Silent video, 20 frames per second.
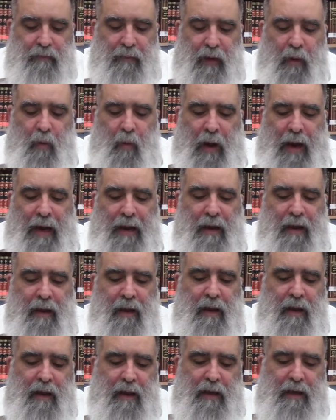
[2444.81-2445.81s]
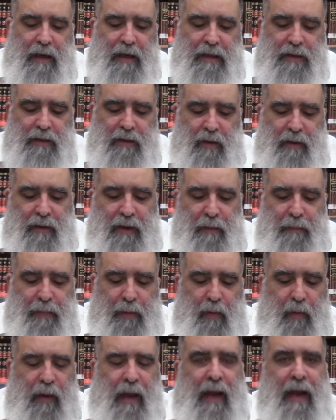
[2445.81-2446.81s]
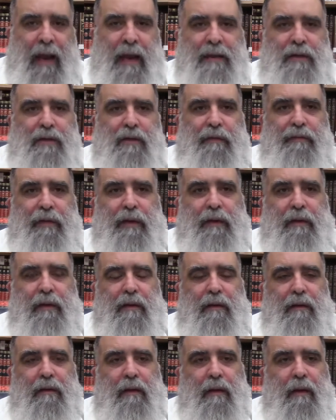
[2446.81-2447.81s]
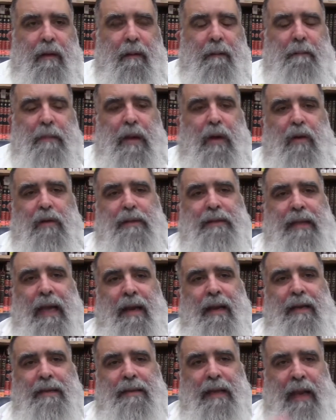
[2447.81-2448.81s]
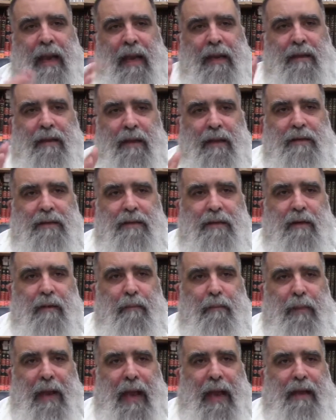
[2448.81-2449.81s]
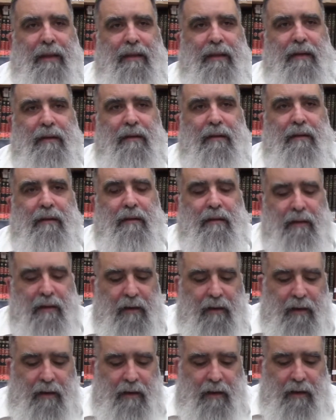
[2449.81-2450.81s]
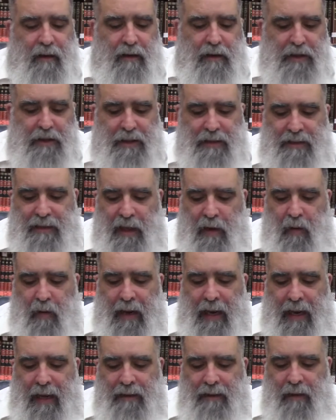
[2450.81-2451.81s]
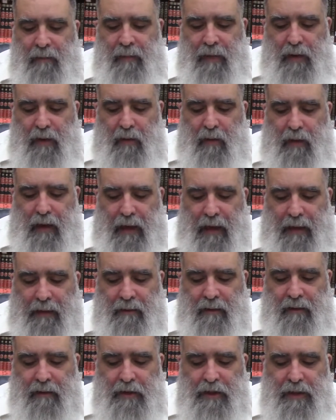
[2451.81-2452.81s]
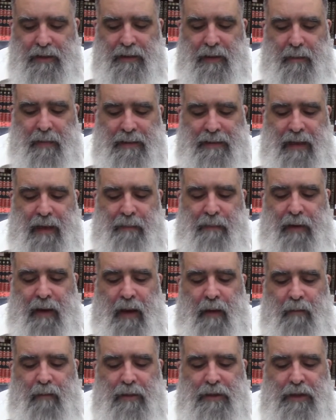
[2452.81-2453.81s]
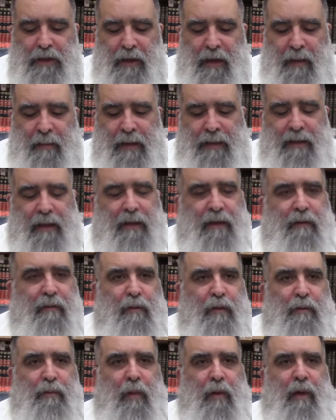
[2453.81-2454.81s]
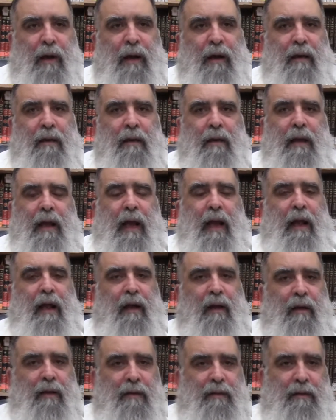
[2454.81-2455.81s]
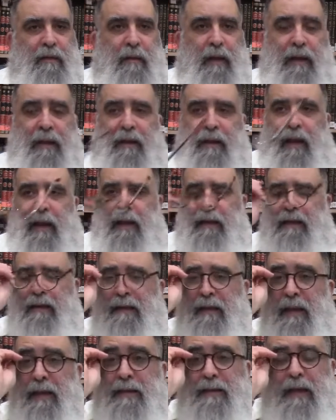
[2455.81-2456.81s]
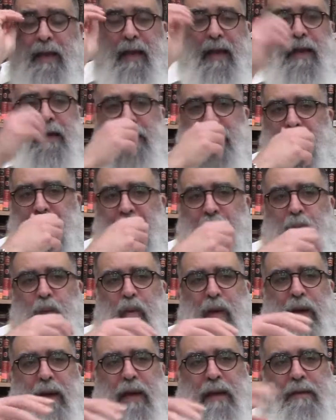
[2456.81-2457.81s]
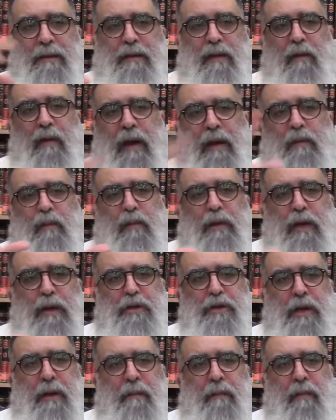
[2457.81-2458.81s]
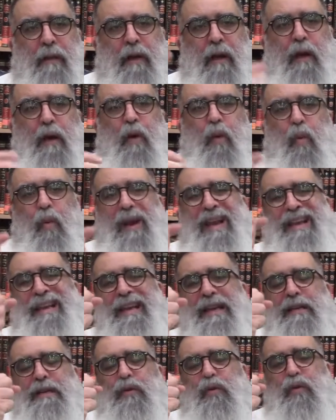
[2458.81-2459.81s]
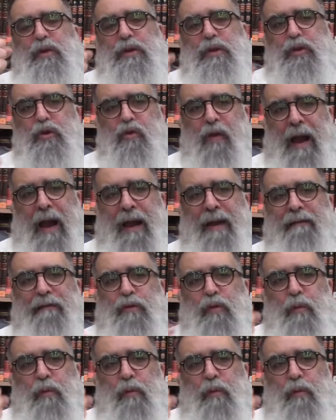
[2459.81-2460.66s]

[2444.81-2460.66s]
Why? Ki zoti peula ensofit. Because that is an endless path. Shezehu eden meyuchad, shezeh bezeh priya mashlemet et kvod bora. And this is how we interact with Hashem. We need to strive to